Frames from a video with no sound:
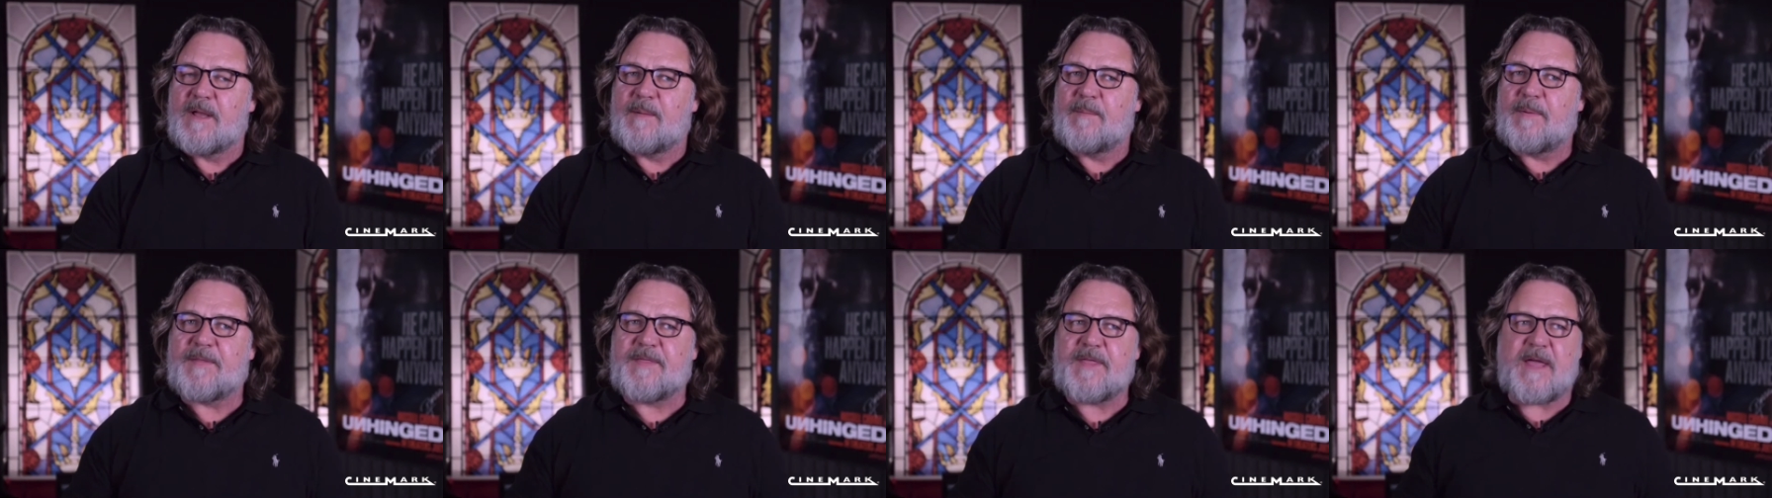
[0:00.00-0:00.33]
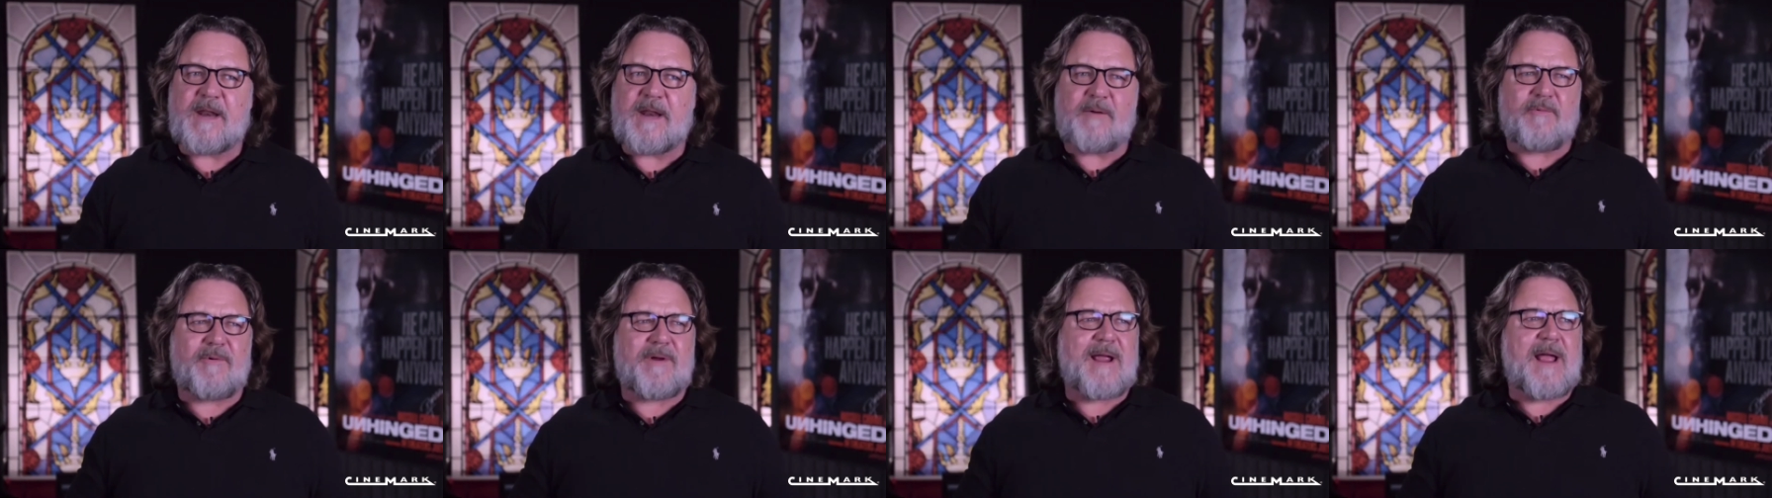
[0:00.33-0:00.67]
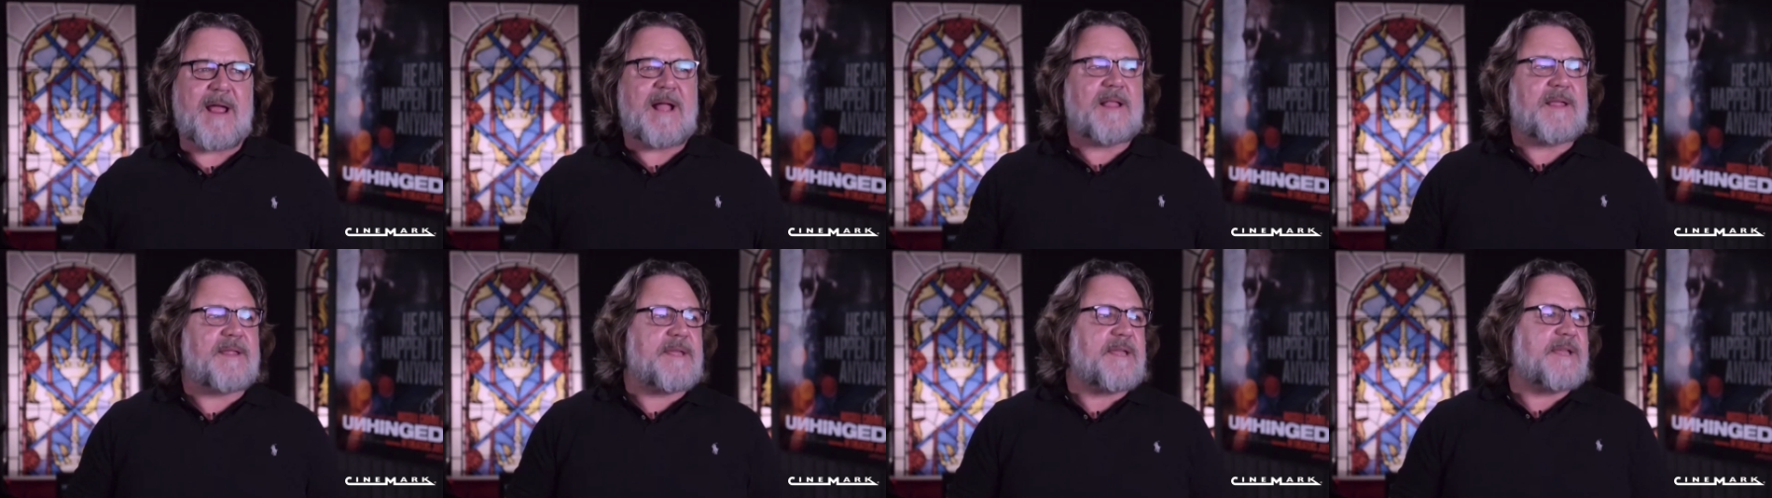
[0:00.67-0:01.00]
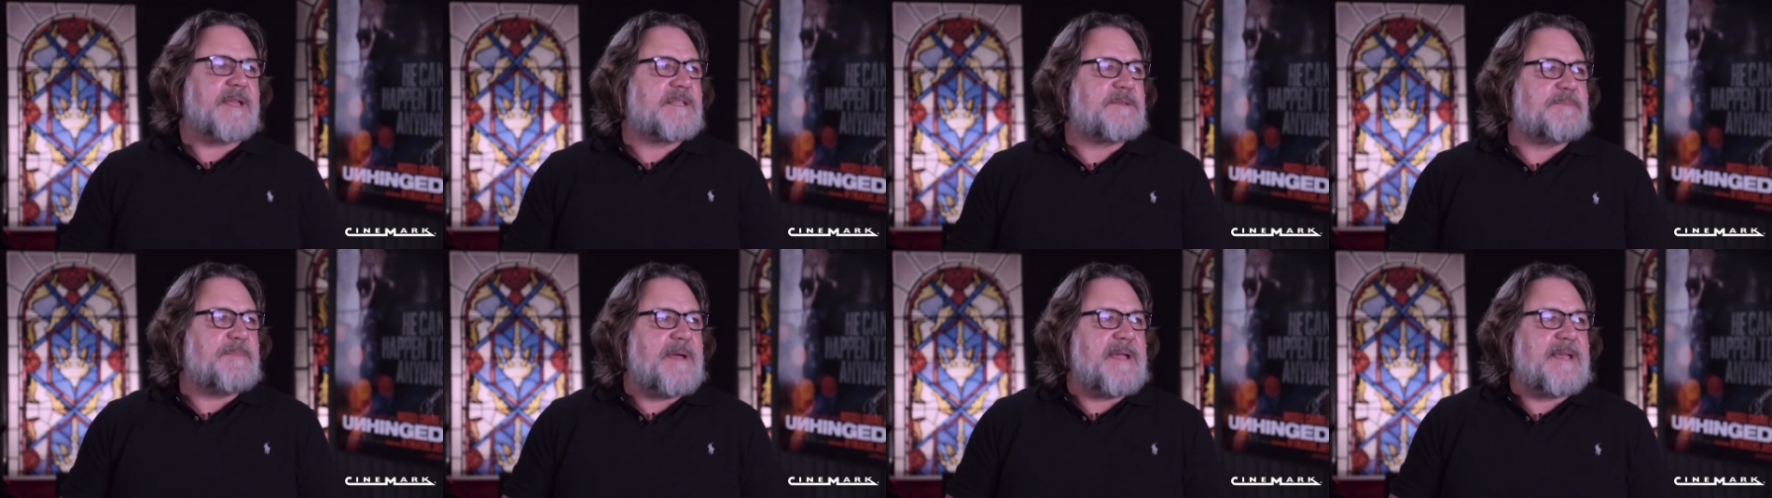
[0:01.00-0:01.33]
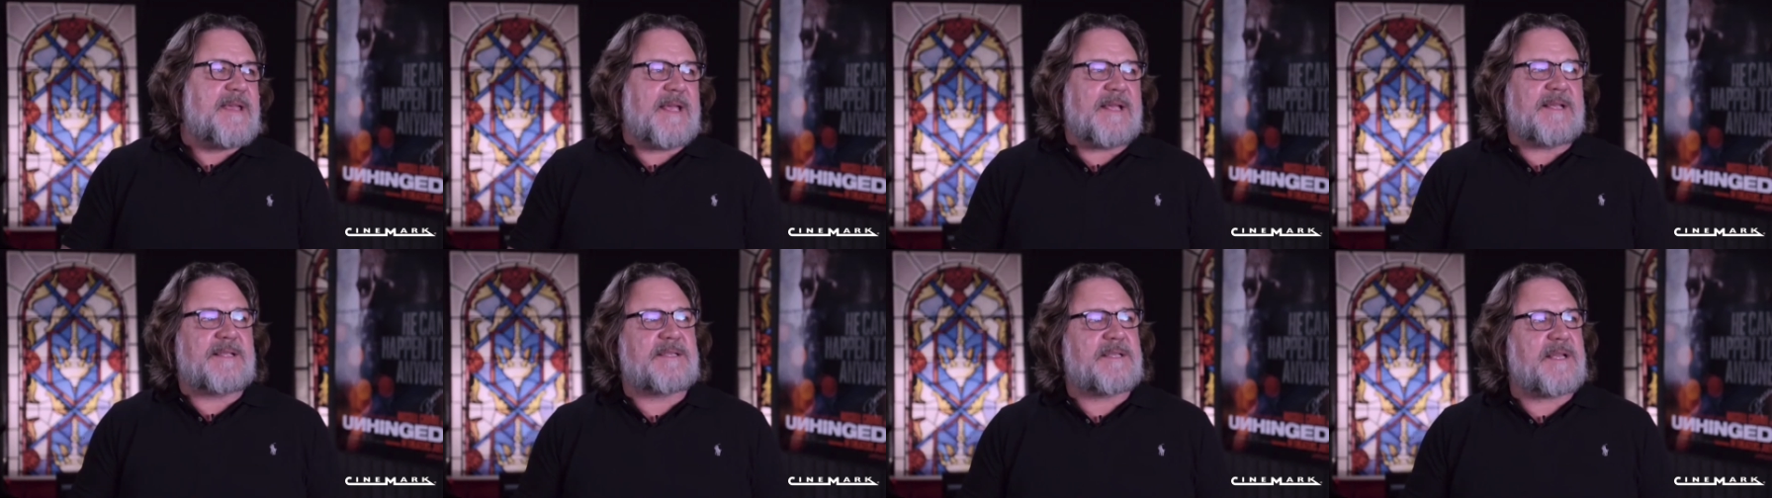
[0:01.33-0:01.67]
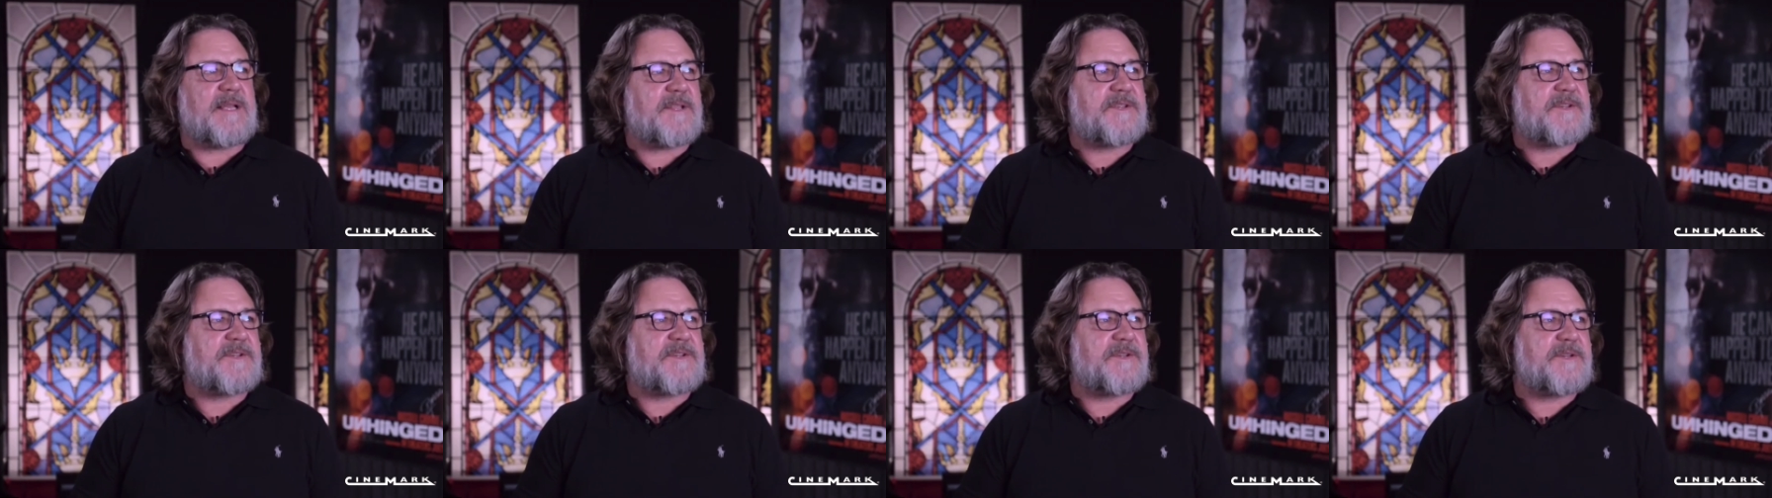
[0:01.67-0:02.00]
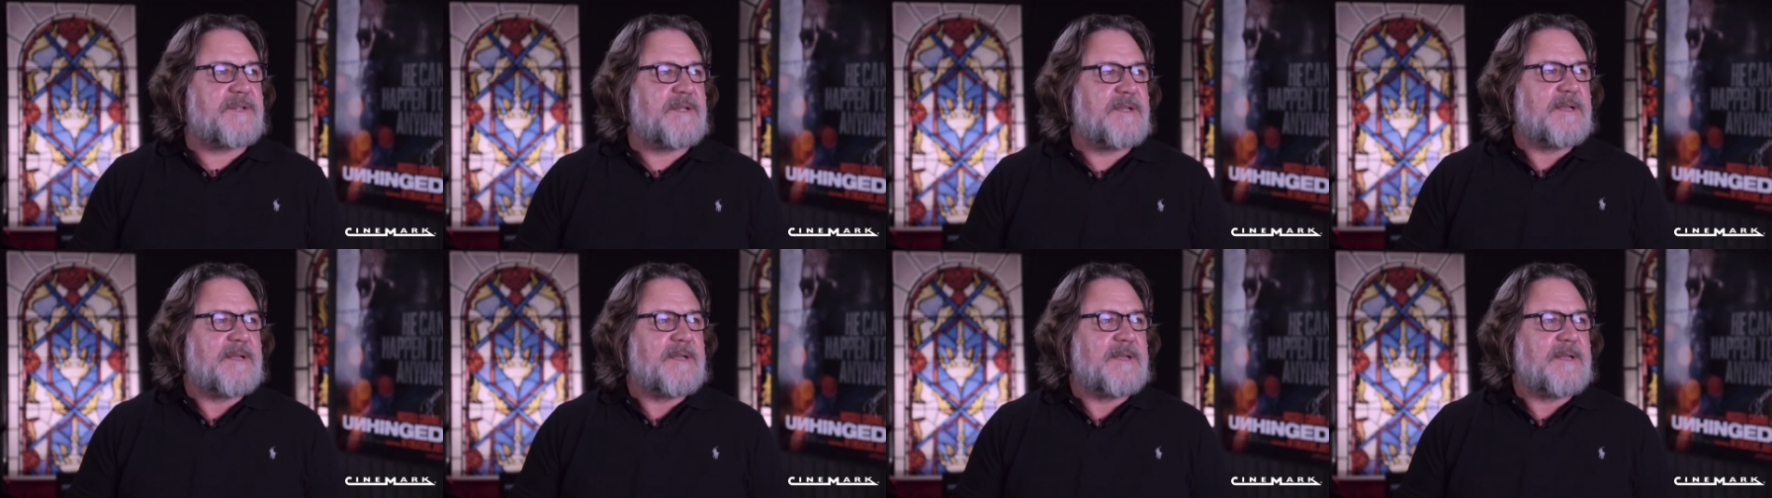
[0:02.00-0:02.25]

but then in reality, it's making such